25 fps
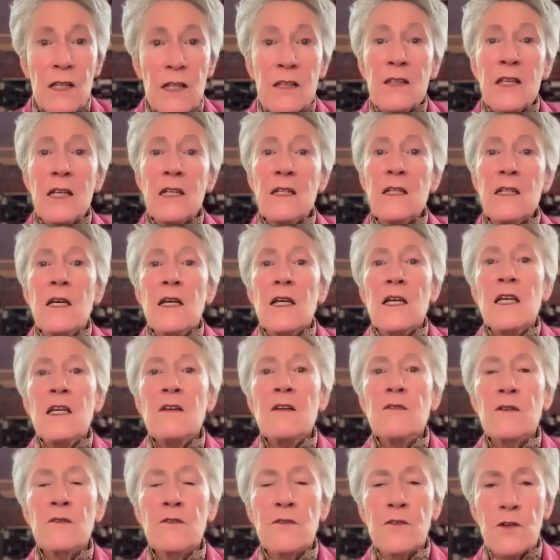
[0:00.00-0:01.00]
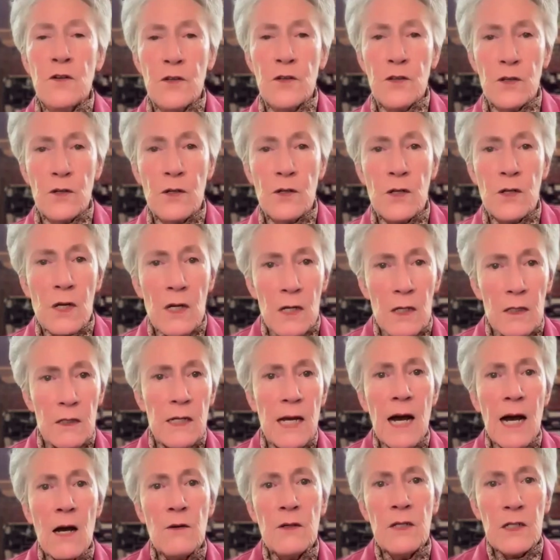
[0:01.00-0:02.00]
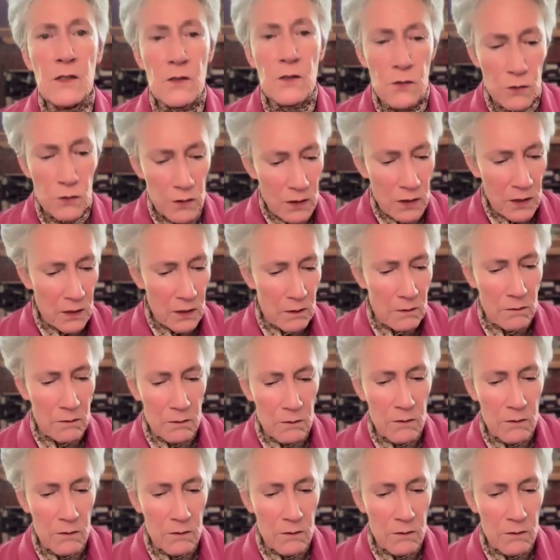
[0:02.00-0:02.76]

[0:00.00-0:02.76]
and then even further down into the